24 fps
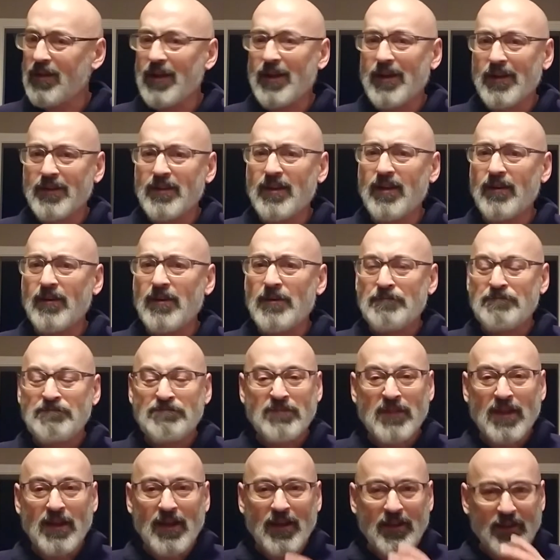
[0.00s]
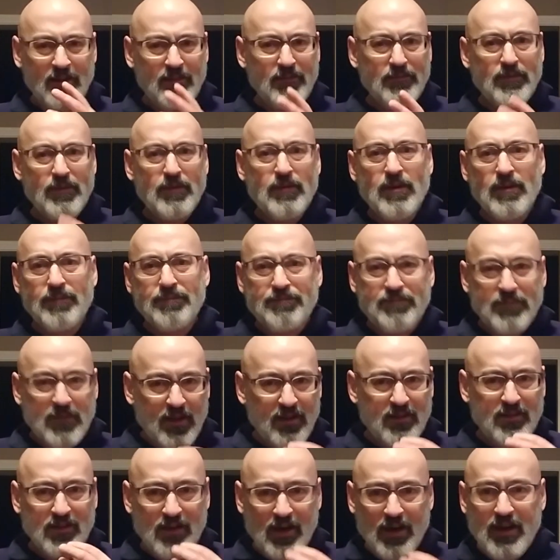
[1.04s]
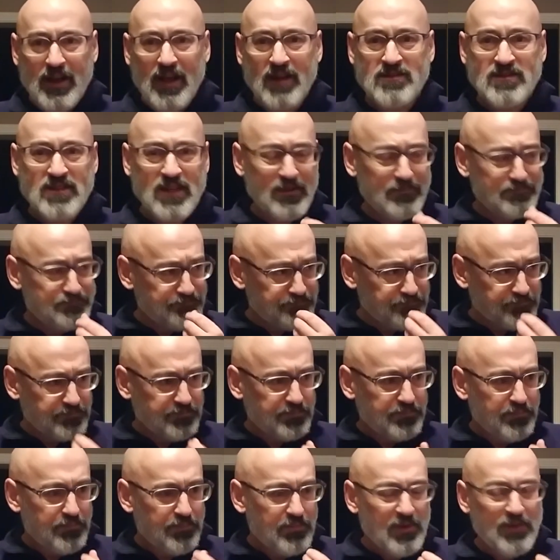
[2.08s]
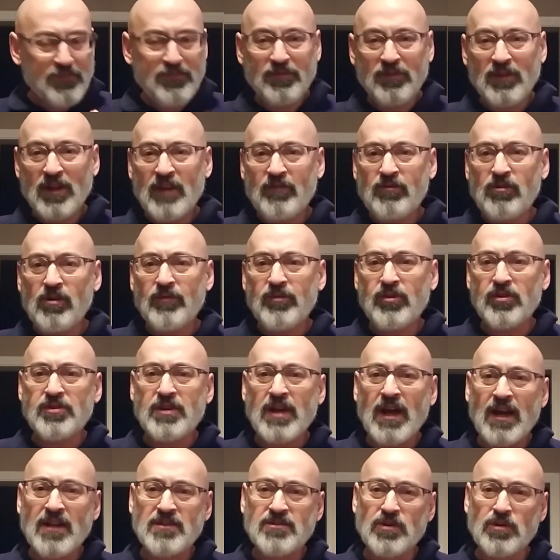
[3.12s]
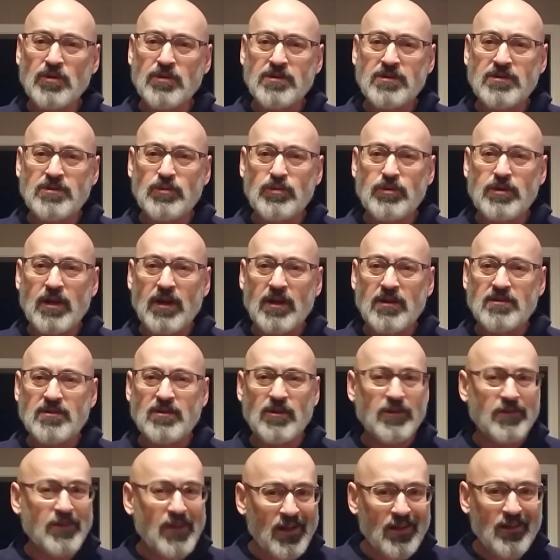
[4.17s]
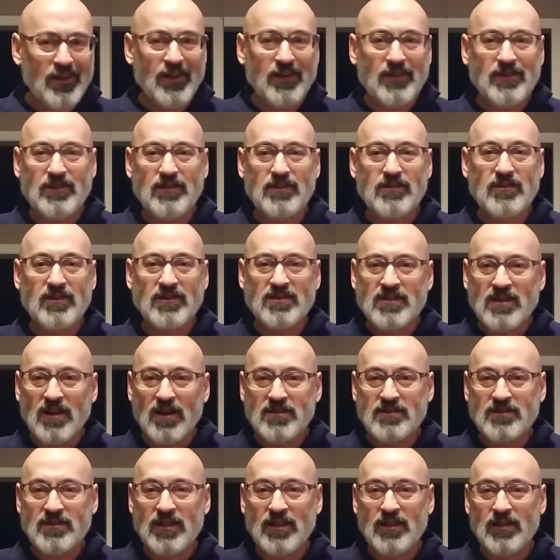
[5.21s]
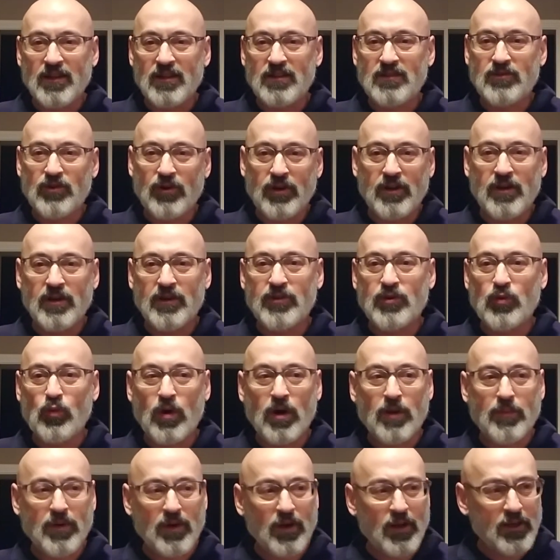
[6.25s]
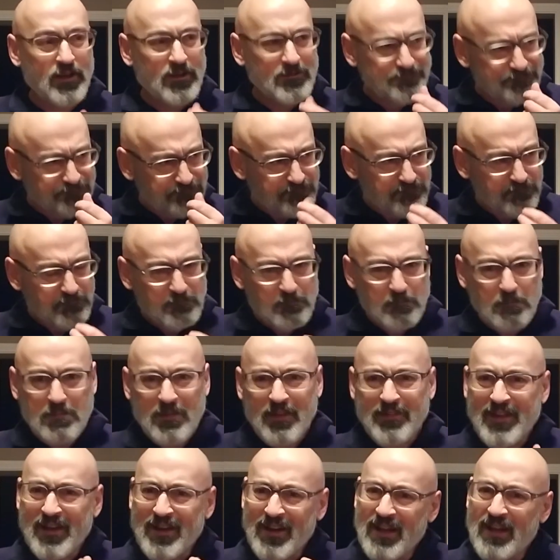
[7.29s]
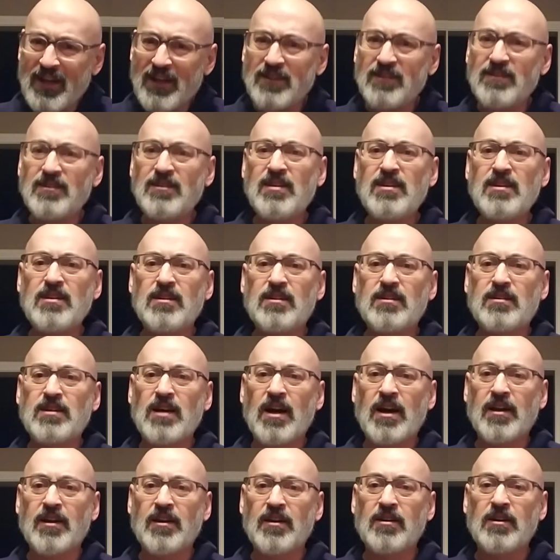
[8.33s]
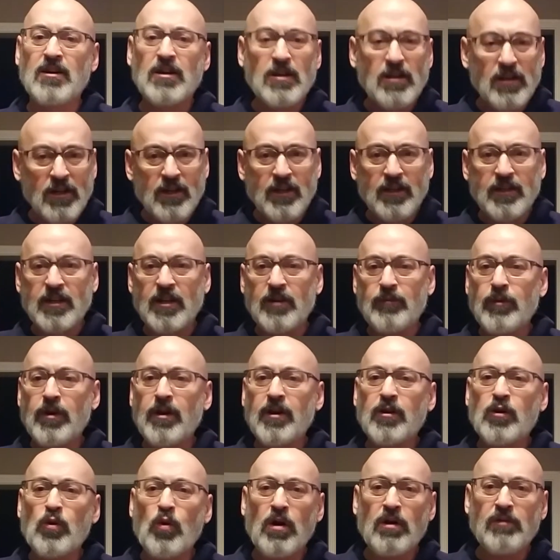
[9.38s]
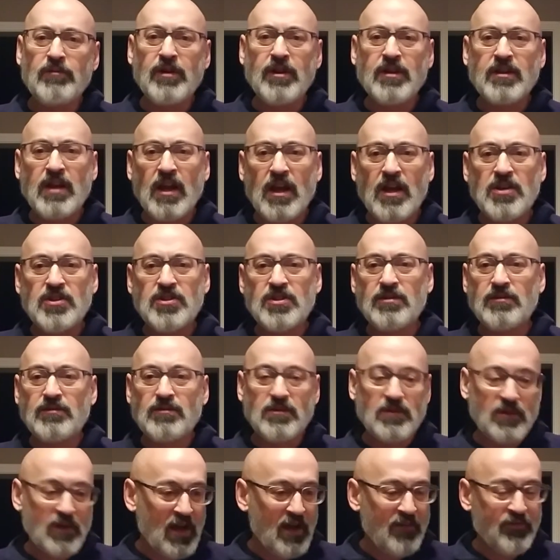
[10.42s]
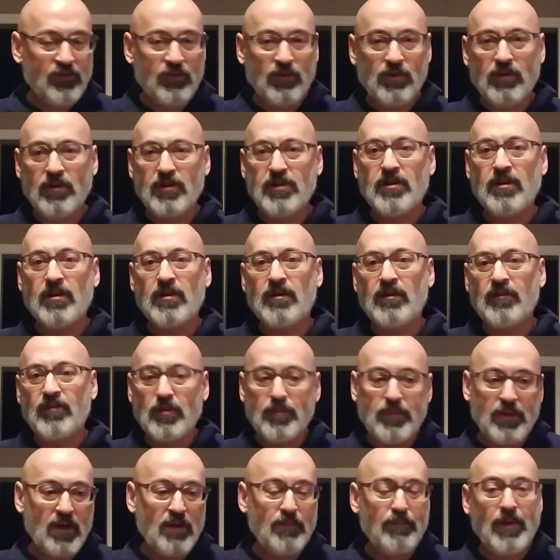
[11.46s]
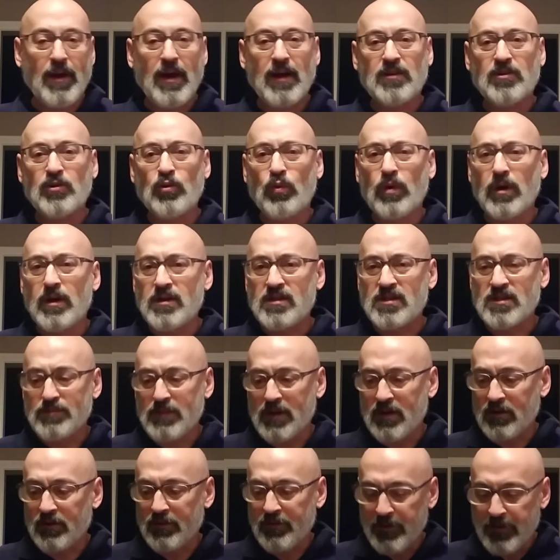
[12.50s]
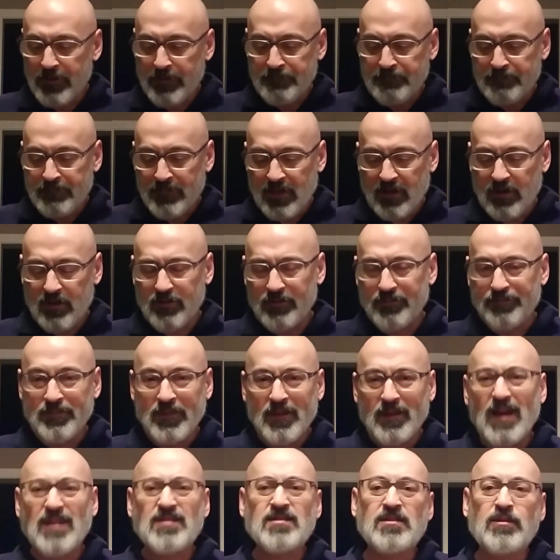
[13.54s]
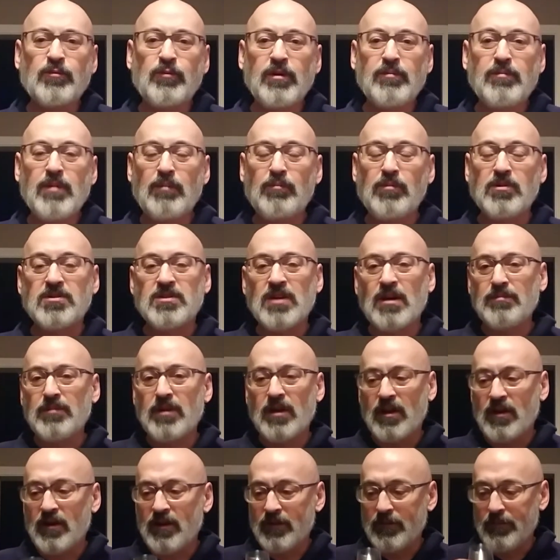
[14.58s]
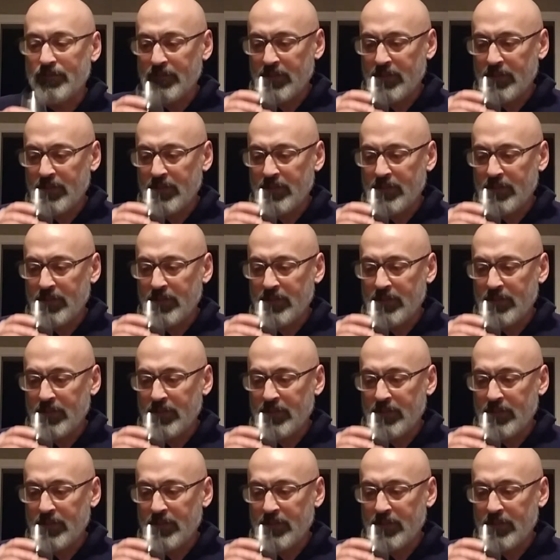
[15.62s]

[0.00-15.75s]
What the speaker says: Yeah, it kind of has that flavor of your dad's old suitcase, not like disgusting, like dirty underwear, but like that antique kind of getting ready to go on vacation after a year of it being packed away smell. That's the remembrance I'm getting.